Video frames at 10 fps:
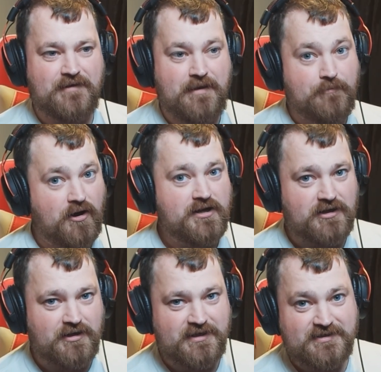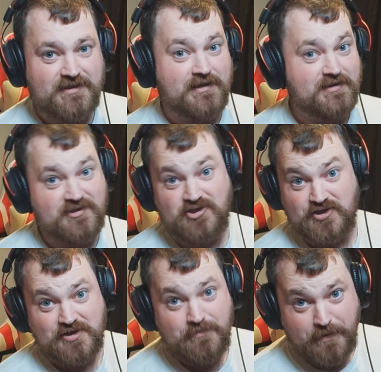in my eyes, and this is
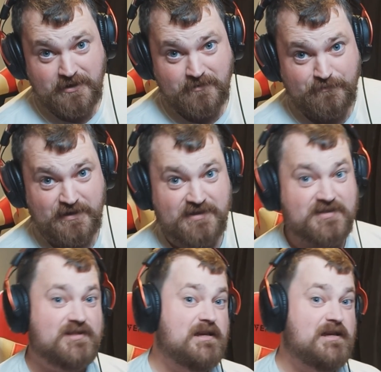just an opinion piece,